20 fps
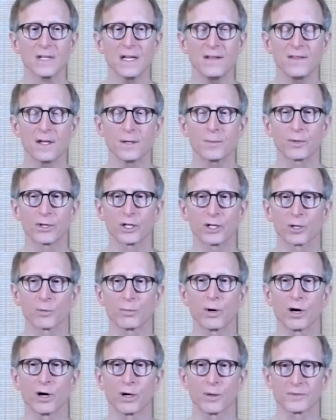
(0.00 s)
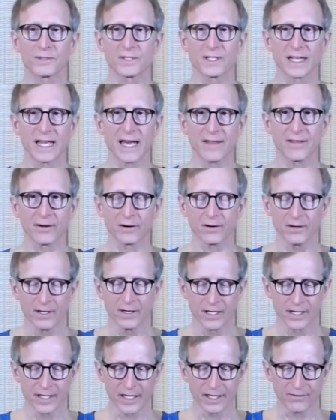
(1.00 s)
Then bring your palms together
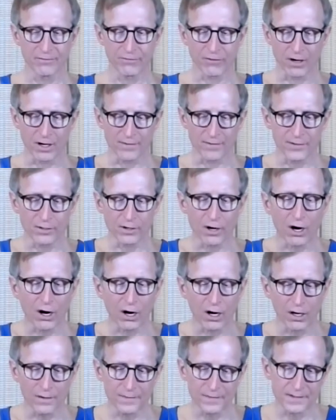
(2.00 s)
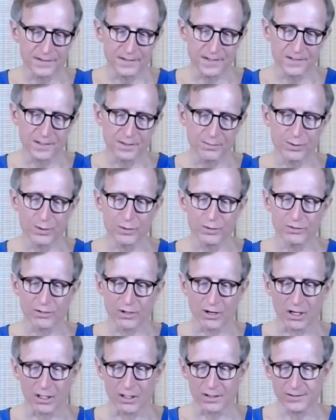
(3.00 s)
in front of your heart. This is a mudra
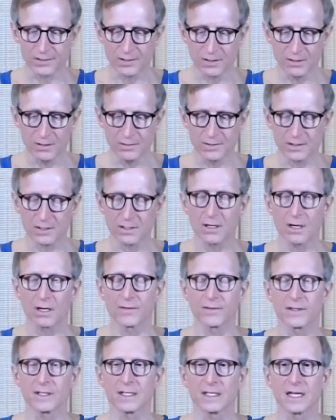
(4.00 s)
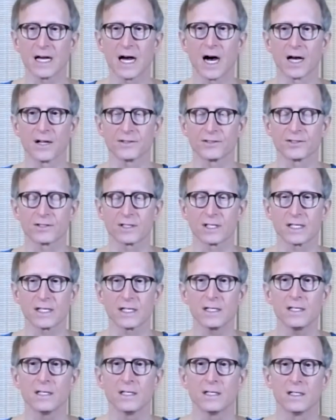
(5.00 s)
also. It's called the
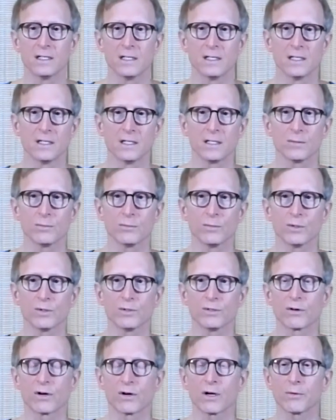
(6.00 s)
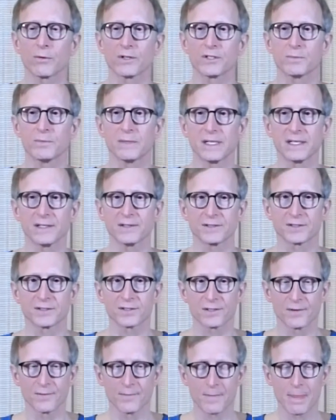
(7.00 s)
Anjali Mudra, which means
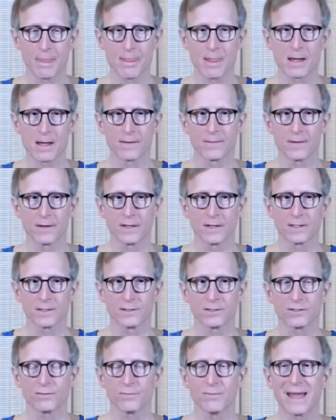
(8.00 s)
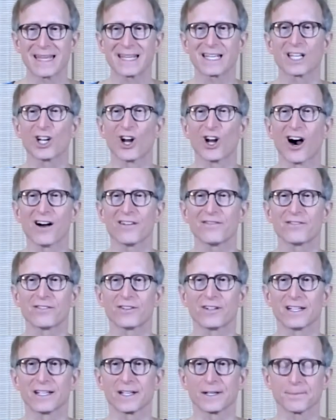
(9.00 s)
to make an
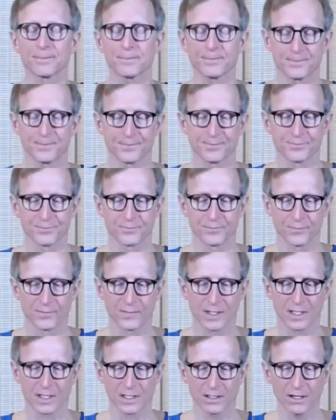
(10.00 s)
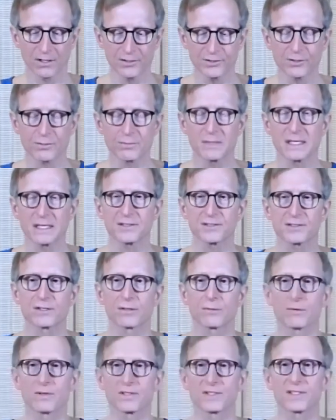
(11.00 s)
offering it also means to
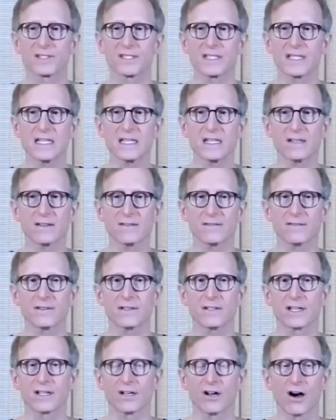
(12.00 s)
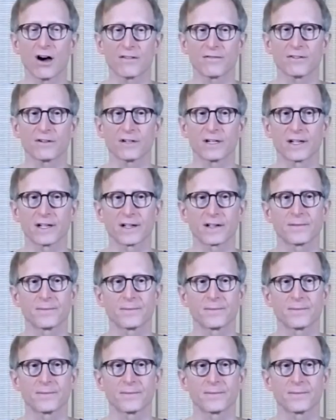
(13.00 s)
receive an offering.